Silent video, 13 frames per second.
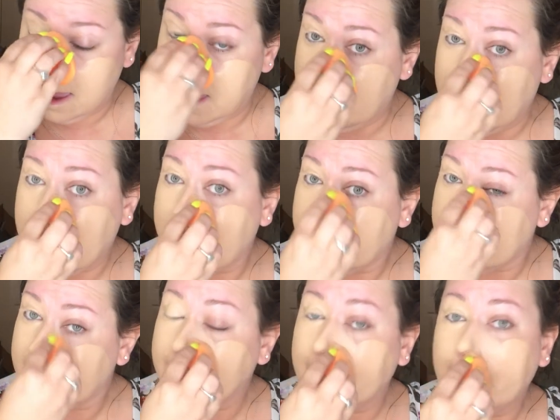
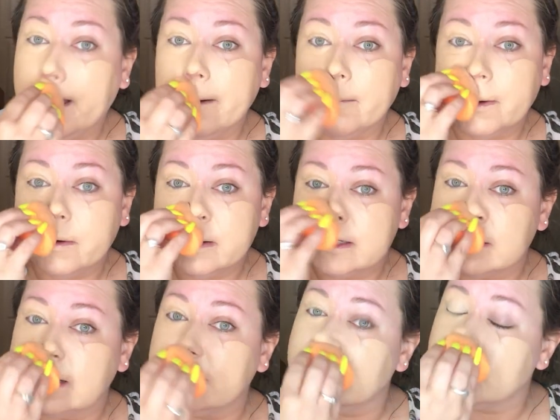And we went to
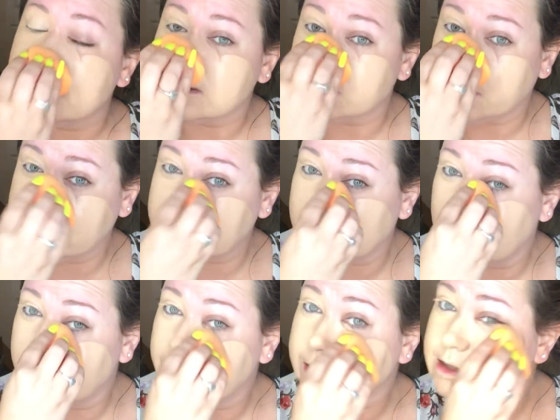like this
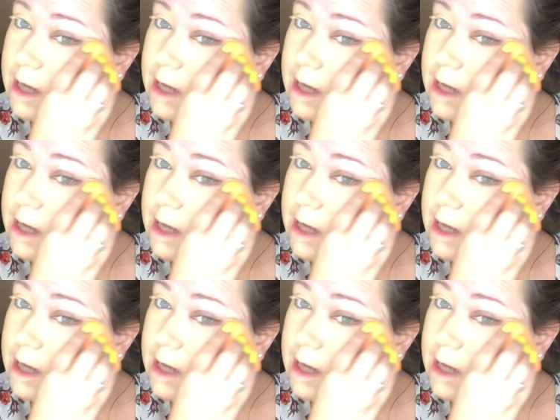restaurant where